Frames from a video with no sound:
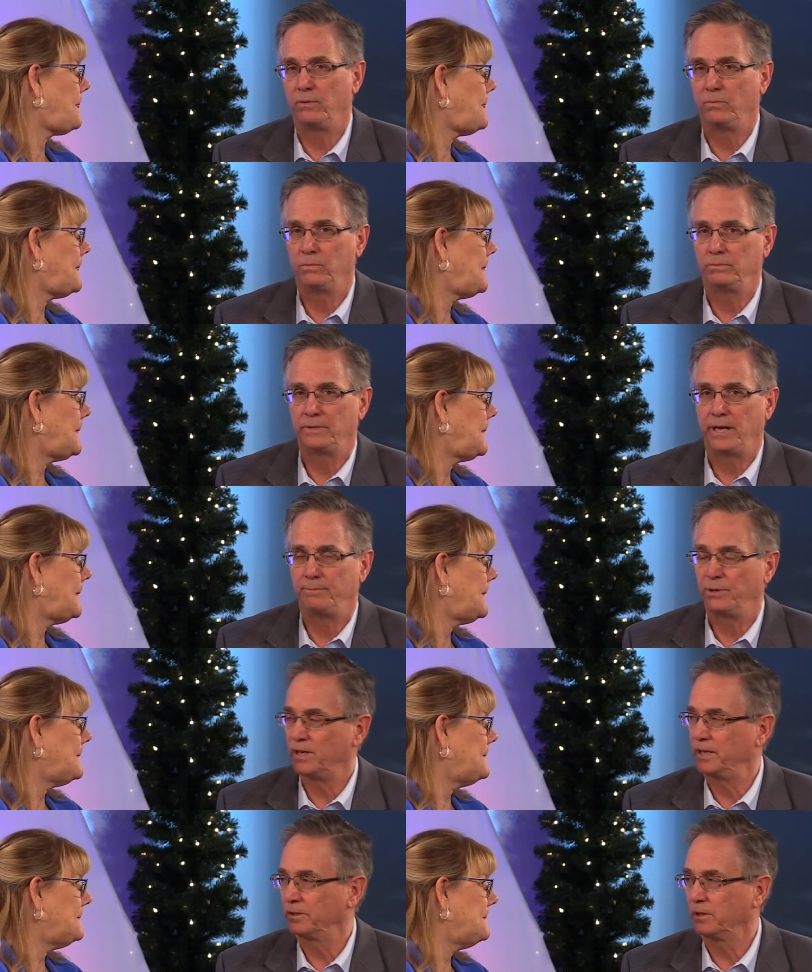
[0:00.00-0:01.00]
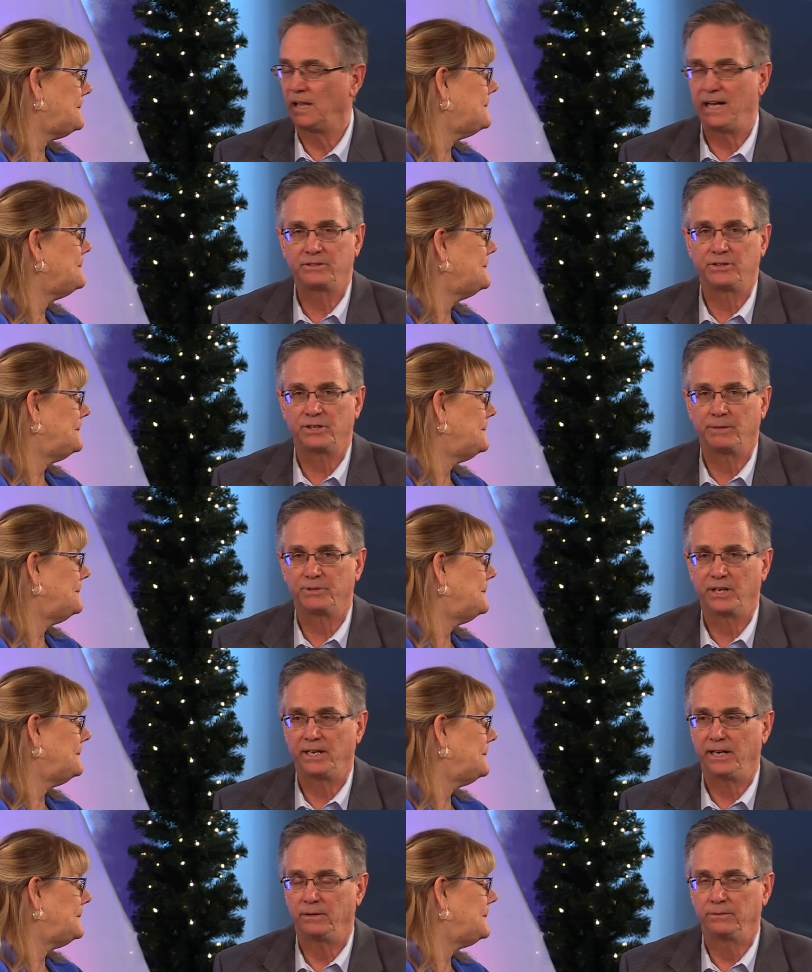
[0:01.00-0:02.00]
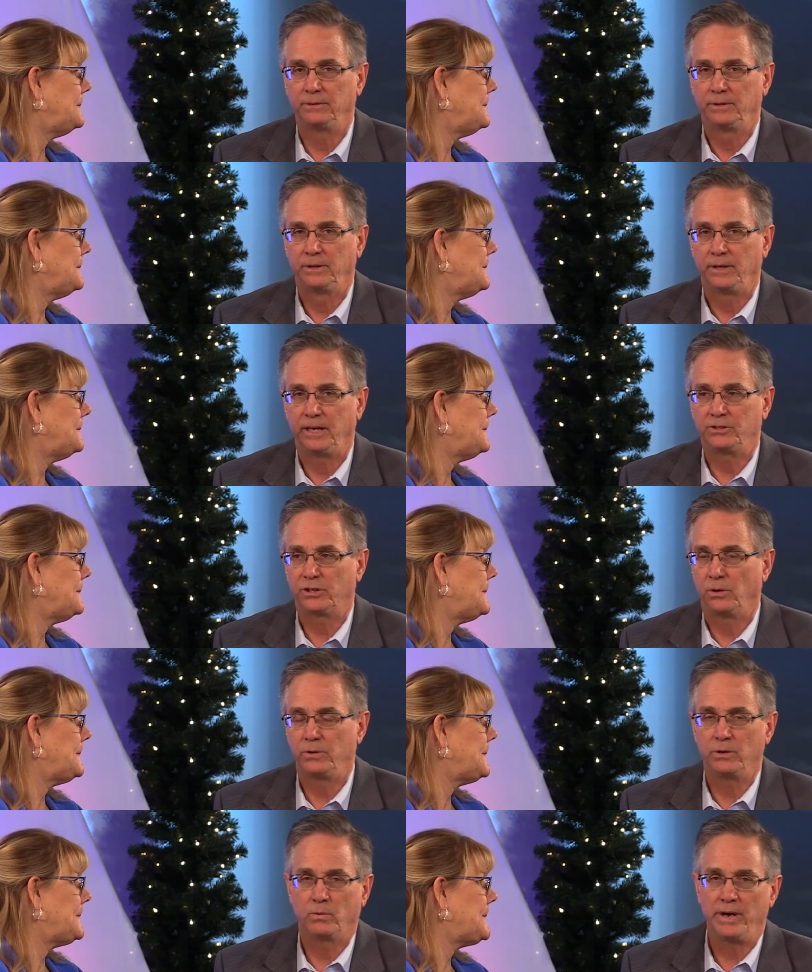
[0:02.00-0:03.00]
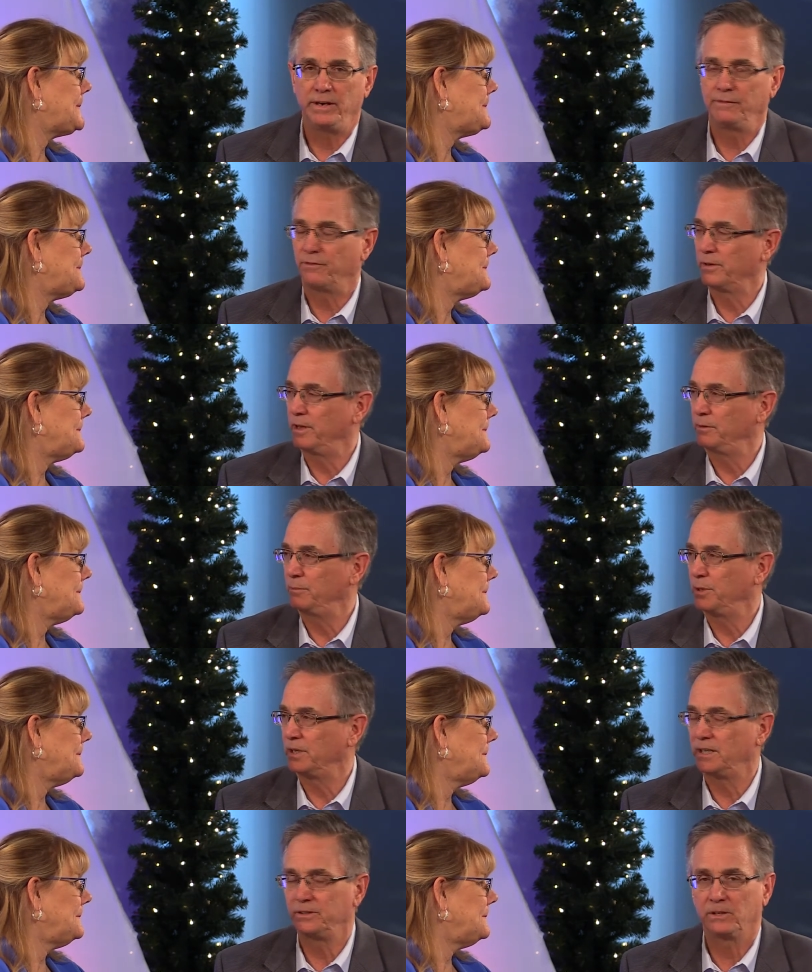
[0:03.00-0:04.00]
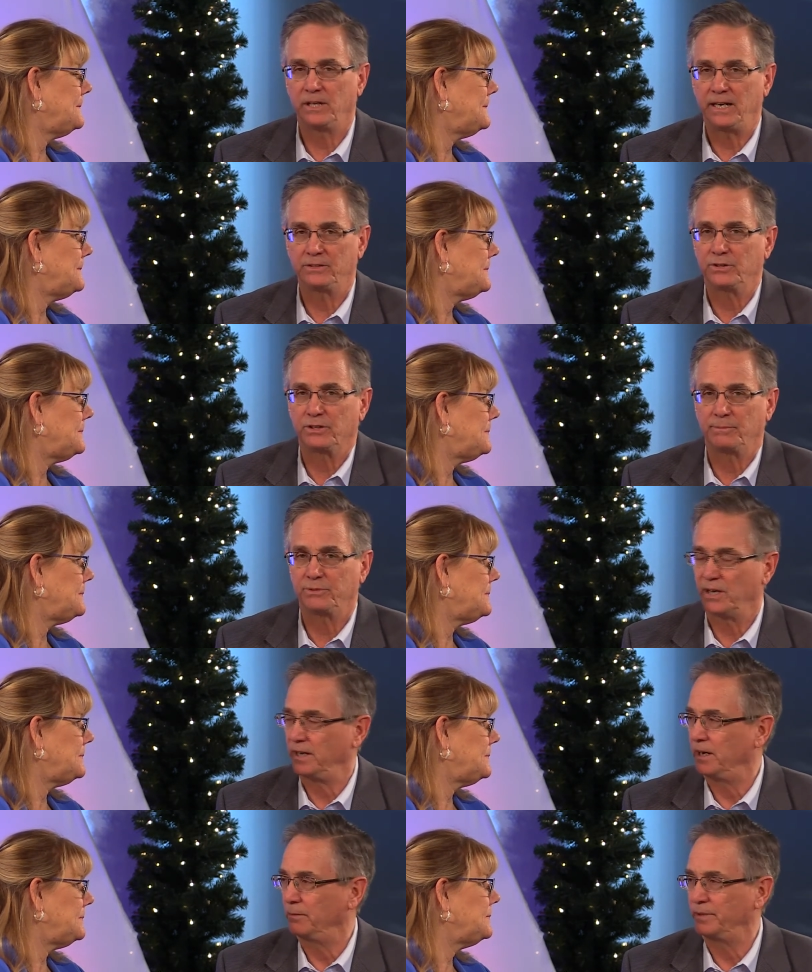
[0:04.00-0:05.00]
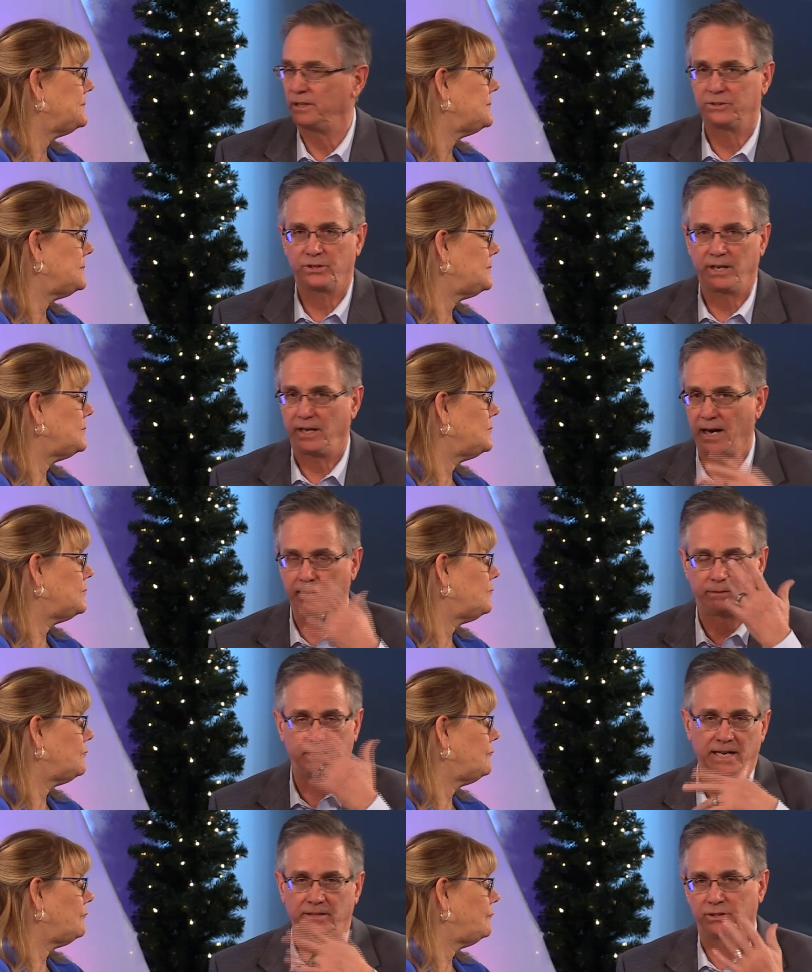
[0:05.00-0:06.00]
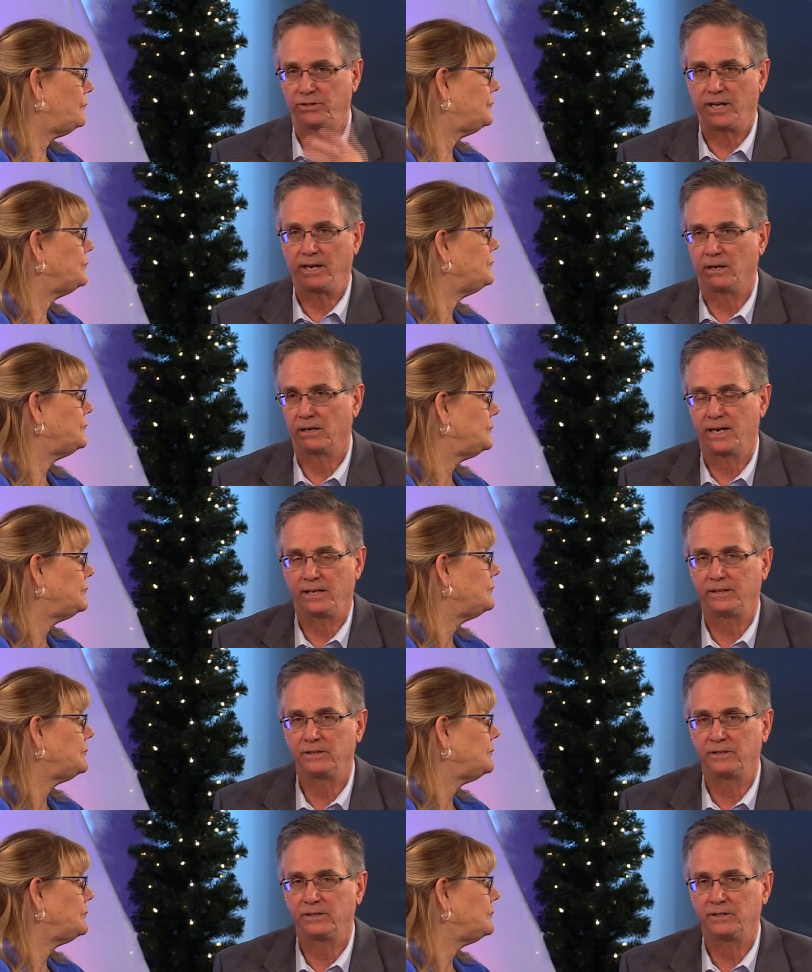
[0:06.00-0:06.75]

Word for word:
Speaker 1: they put on their glasses upside down. And so you're waiting for them to put on their glasses upside down because they got glasses that are kind of